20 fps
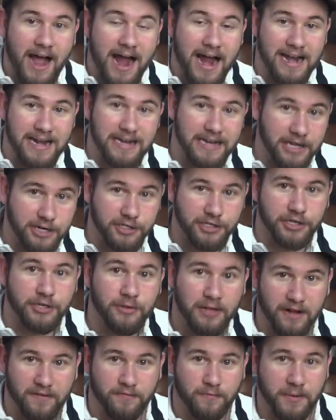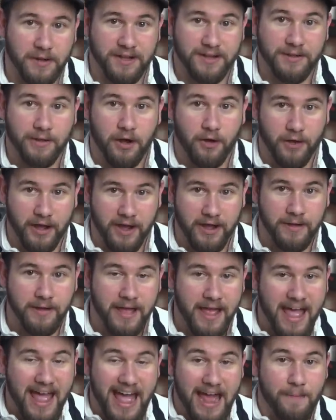I need you to do that for me, okay?
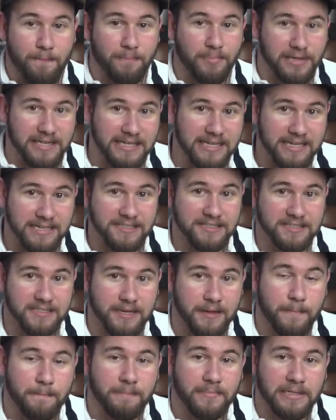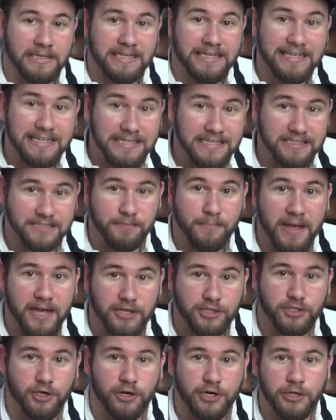And please, please
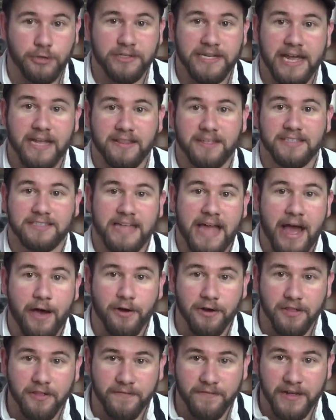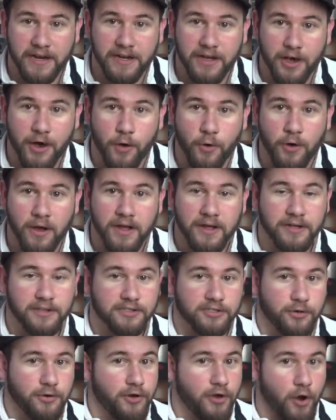make sure you take this out of the video
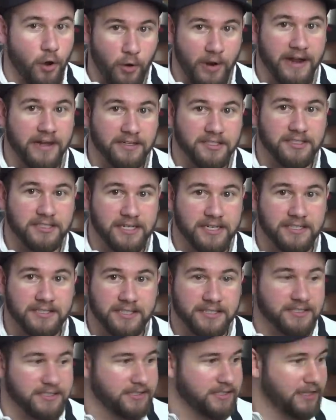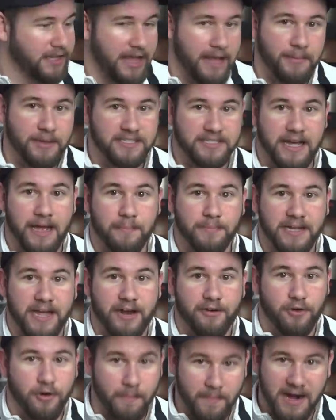so no one else sees this lame attempt
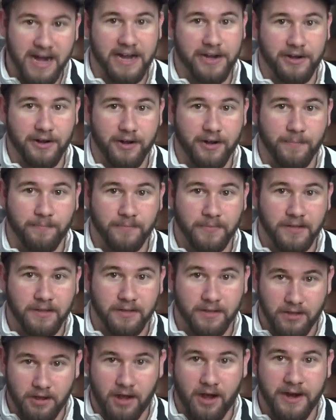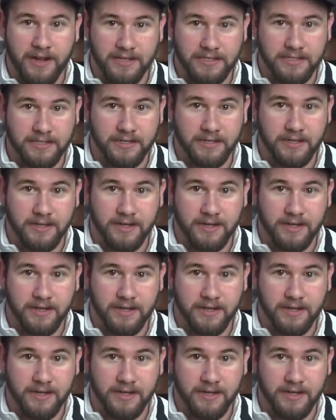at a reminder. Got it?